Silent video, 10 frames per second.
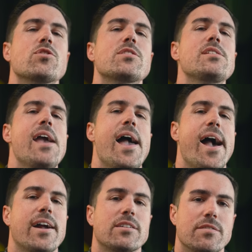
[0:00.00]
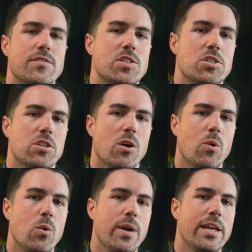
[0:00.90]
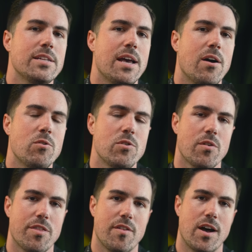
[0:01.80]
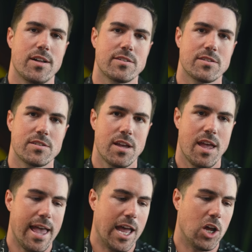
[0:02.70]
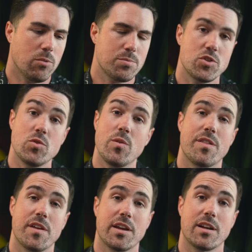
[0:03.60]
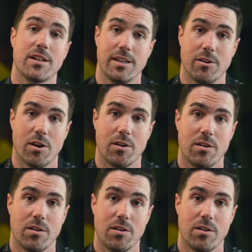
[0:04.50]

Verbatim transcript: just the act of slowing down your thoughts helps you think clearer.